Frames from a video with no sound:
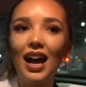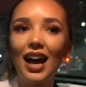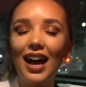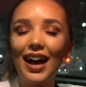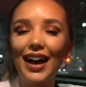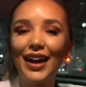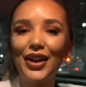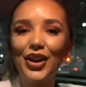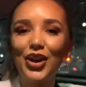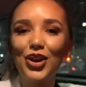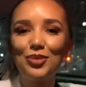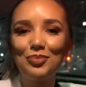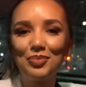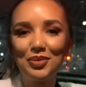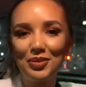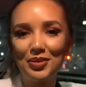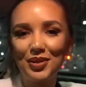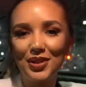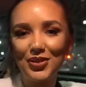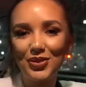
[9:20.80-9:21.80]
I
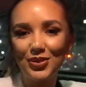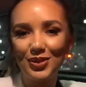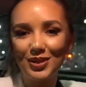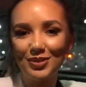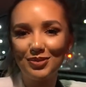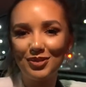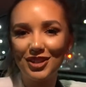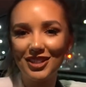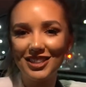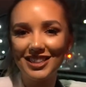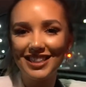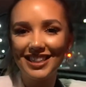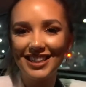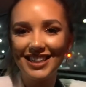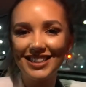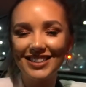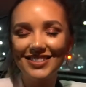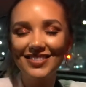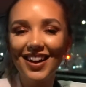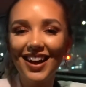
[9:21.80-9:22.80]
hope you enjoyed watching
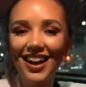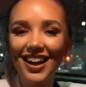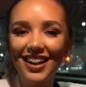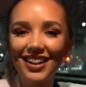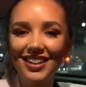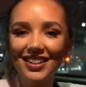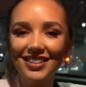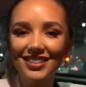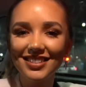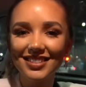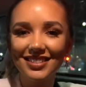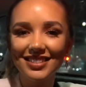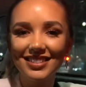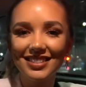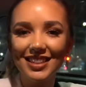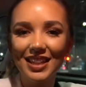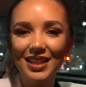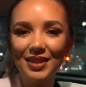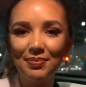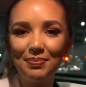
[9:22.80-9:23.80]
as well.
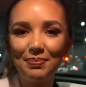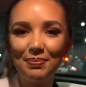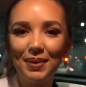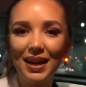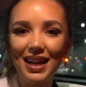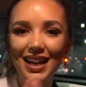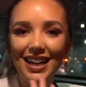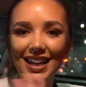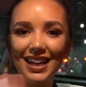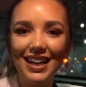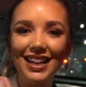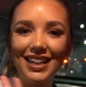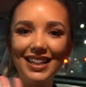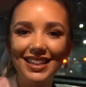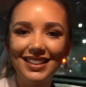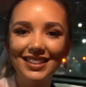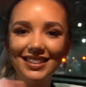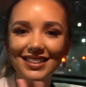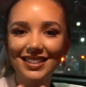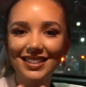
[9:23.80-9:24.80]
Bye.